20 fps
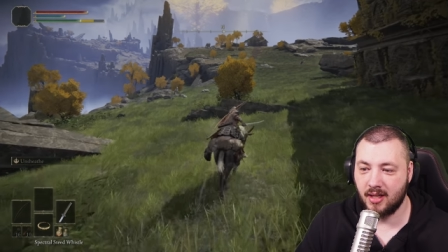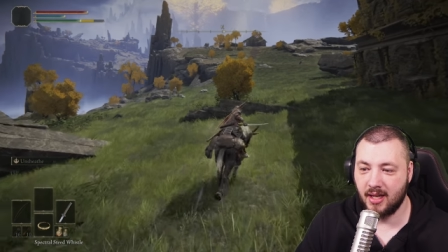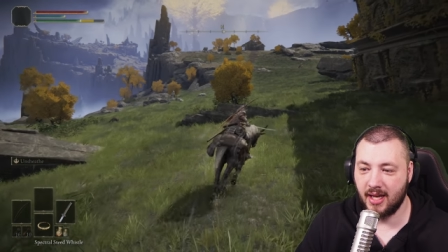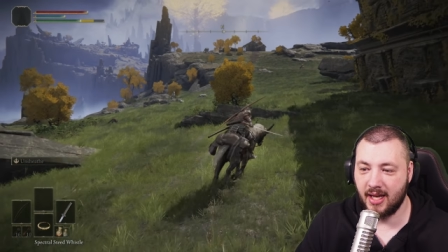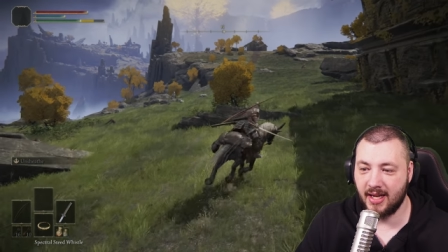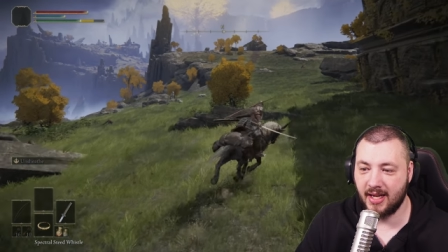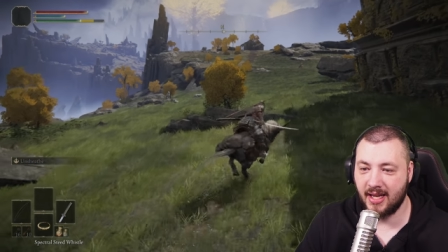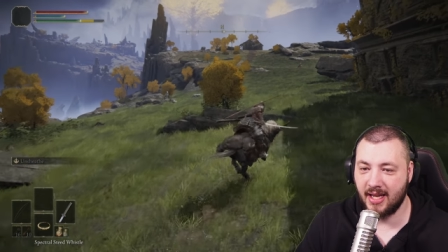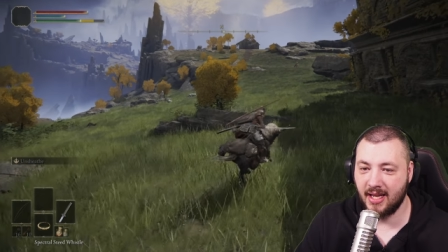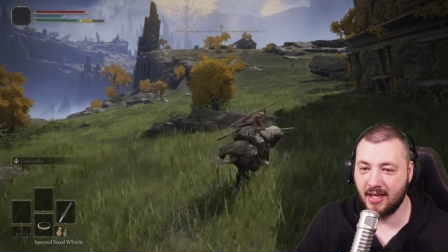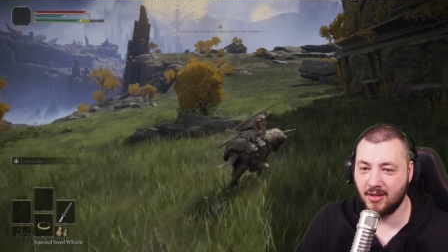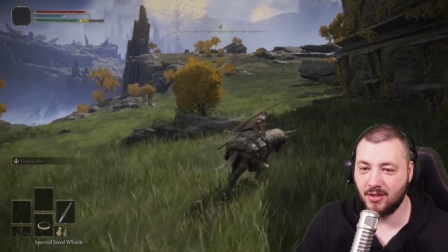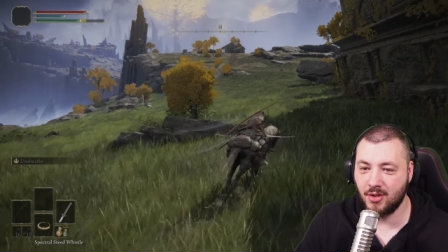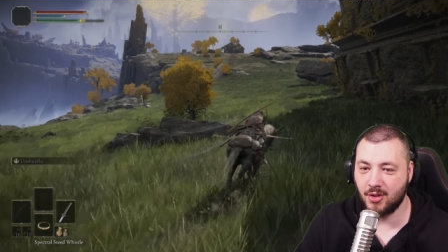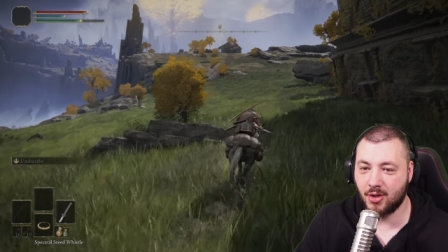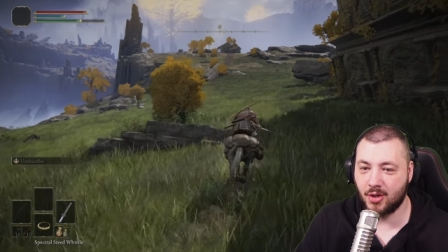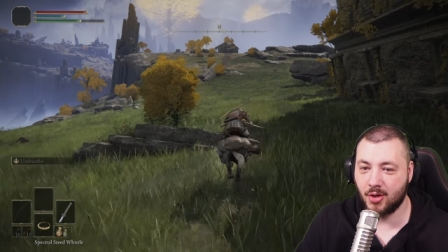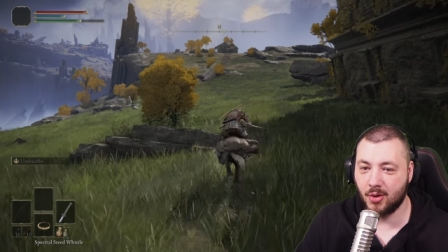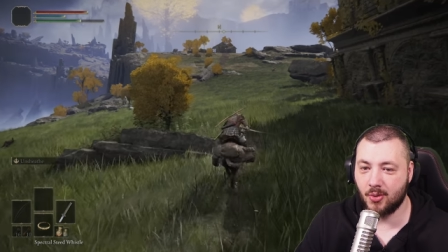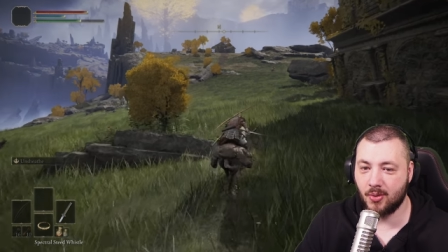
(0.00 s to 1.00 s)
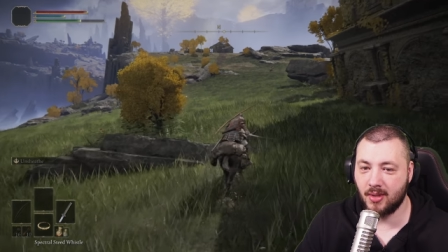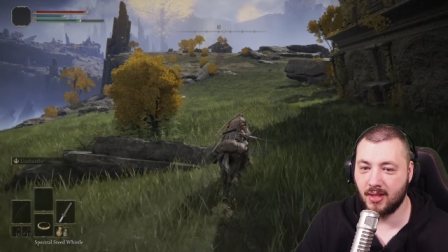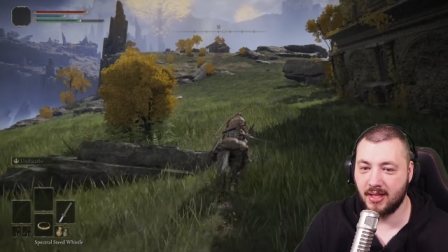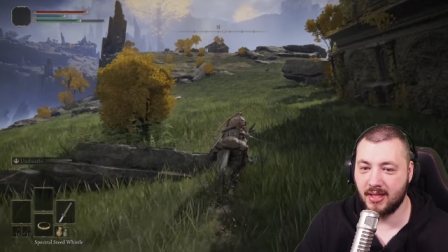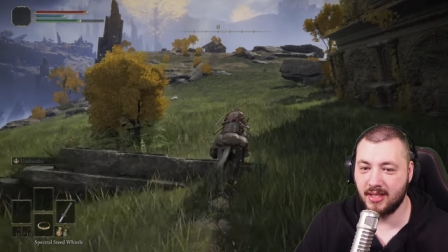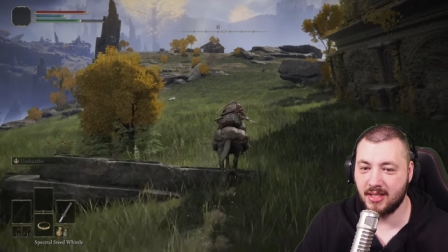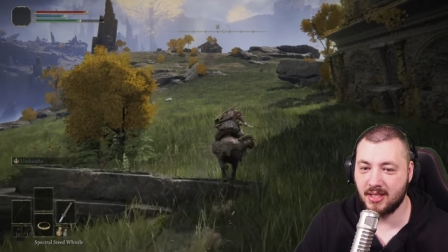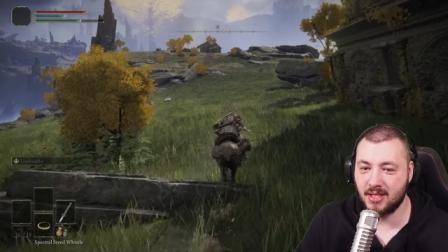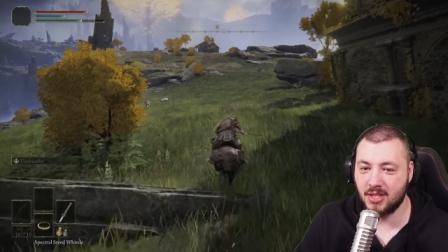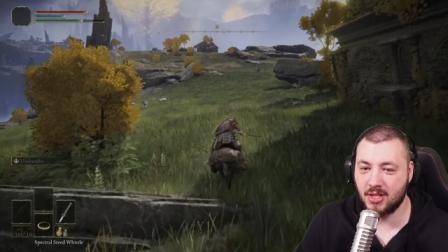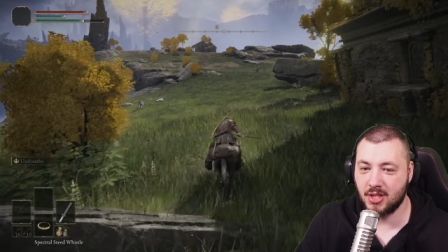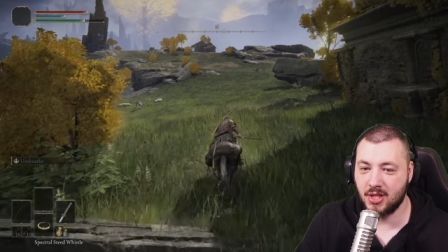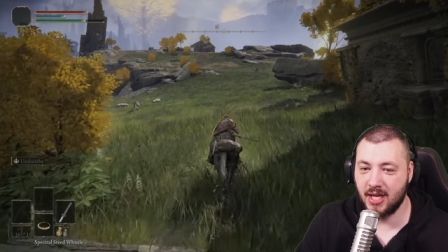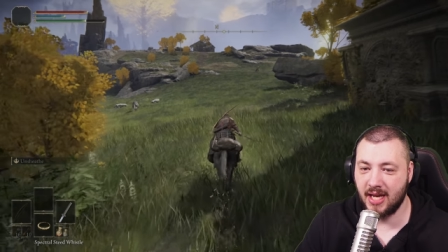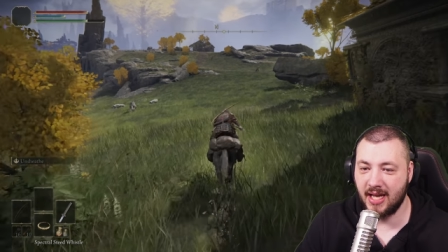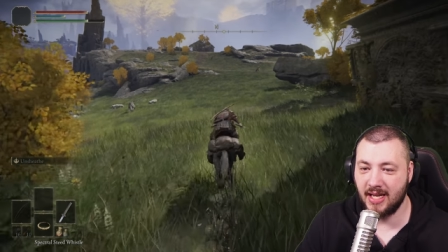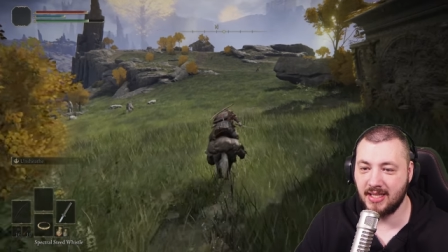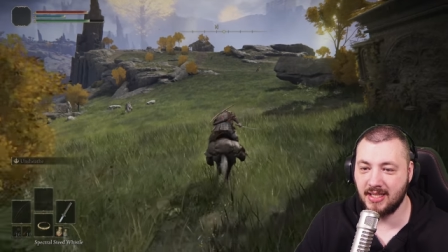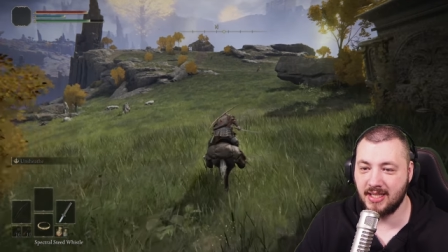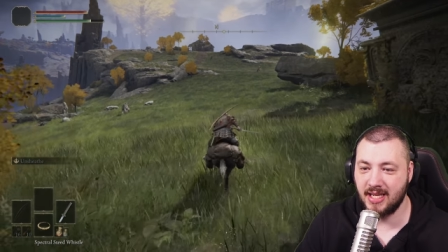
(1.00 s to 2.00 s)
And again, your goal is to
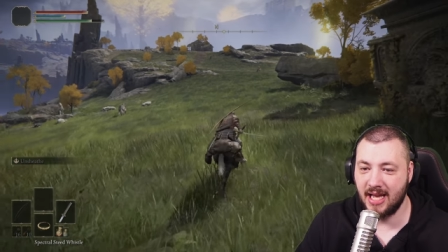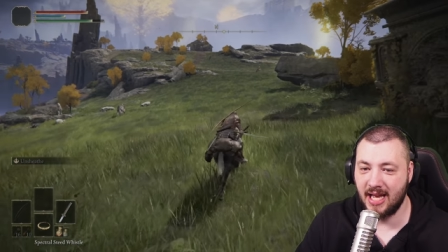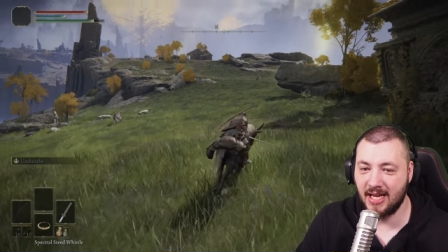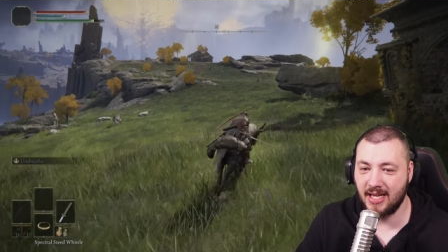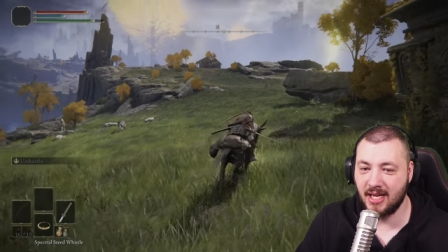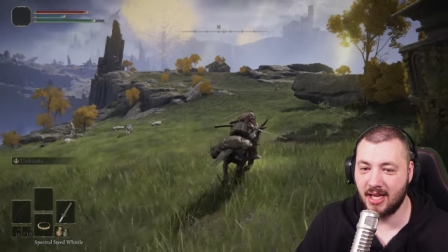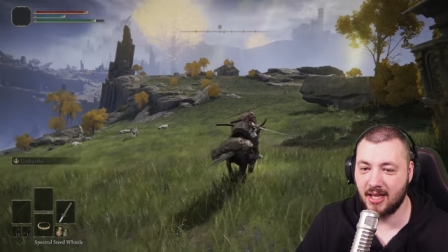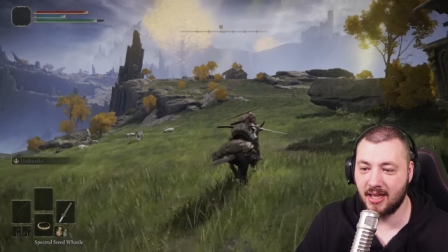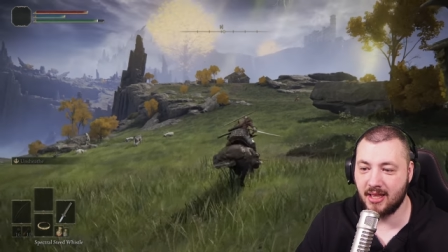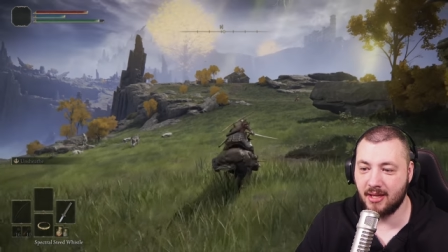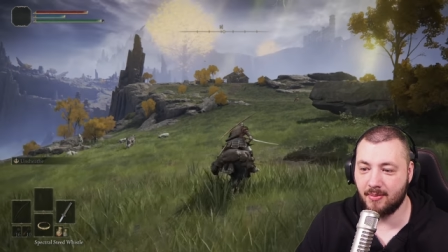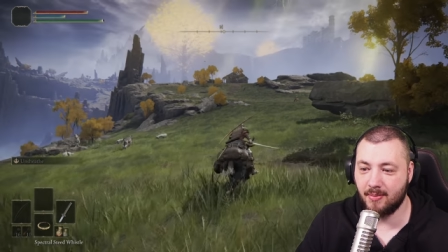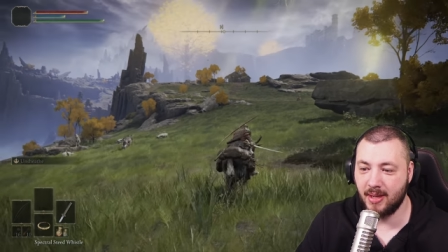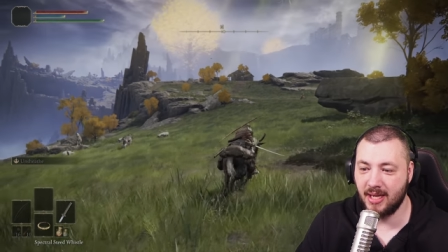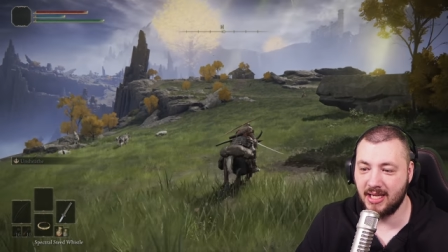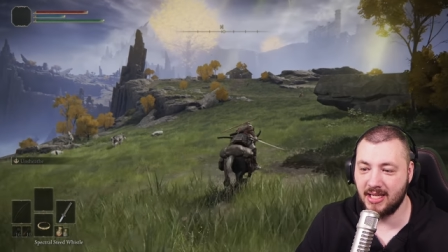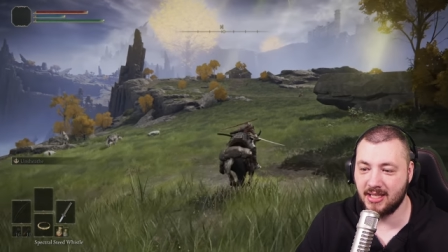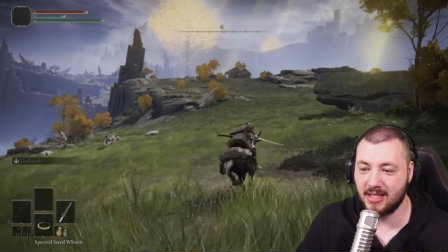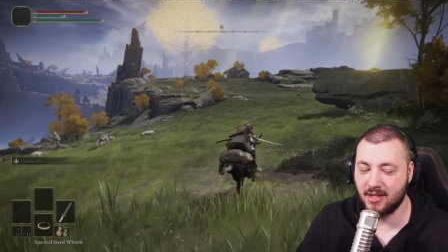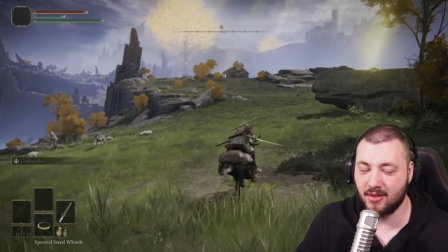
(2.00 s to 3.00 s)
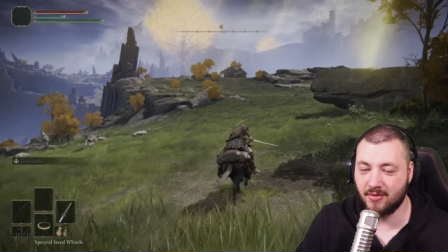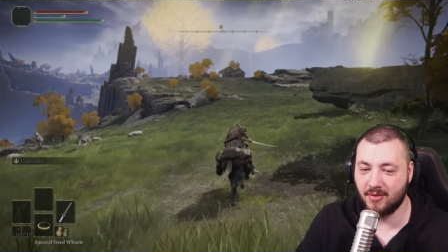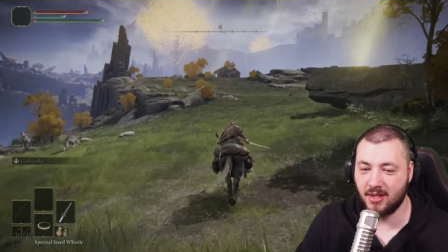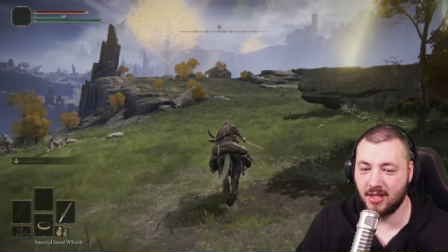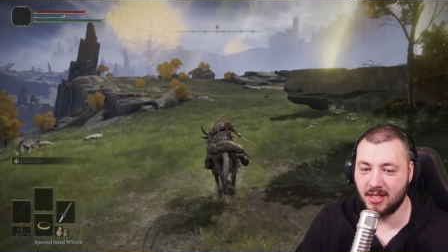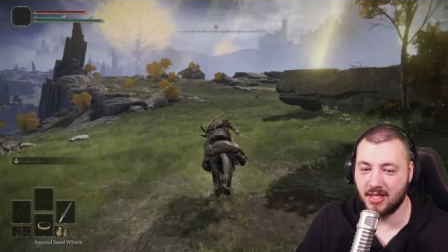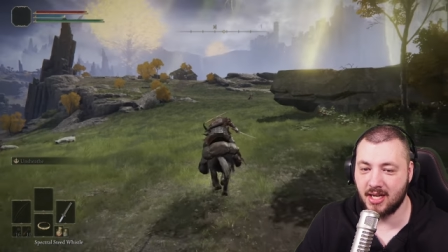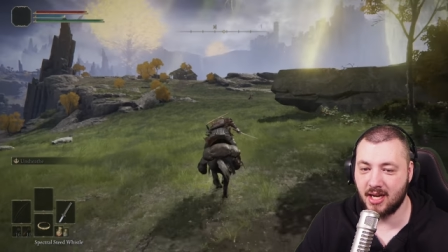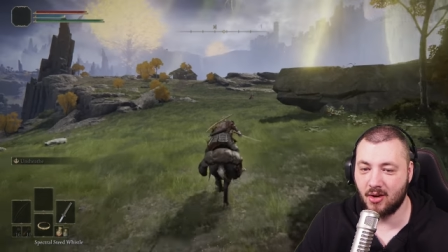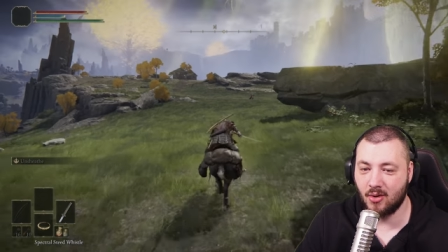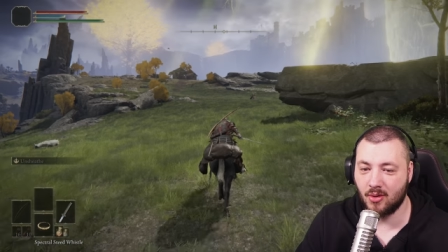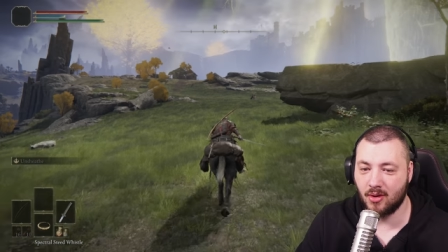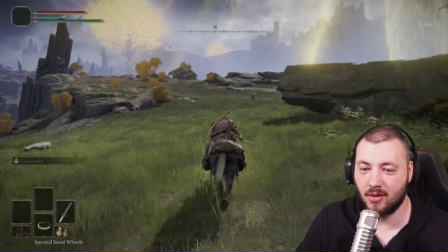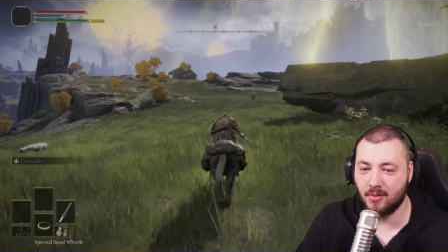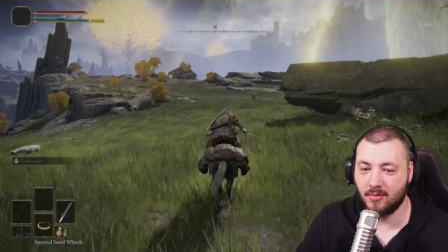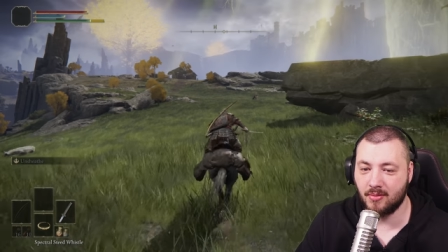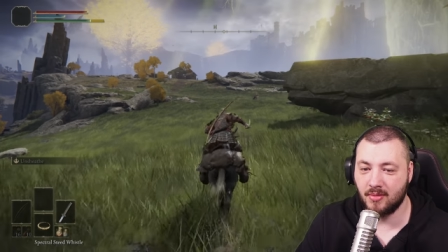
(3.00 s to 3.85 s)
end at the base of the tower.